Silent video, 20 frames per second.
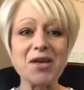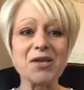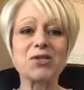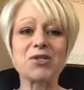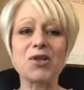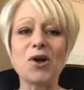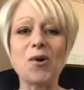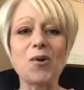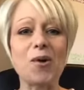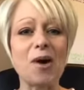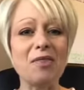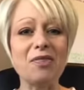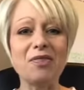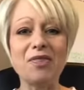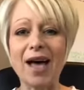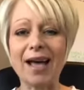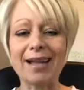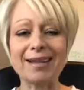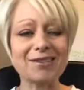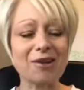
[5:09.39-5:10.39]
So
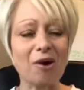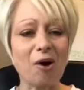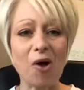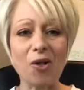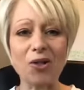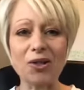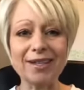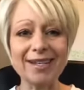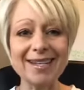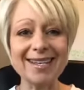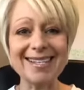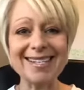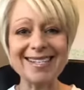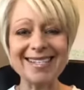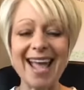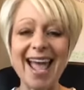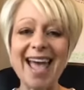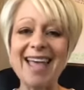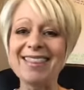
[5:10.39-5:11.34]
that's all it is.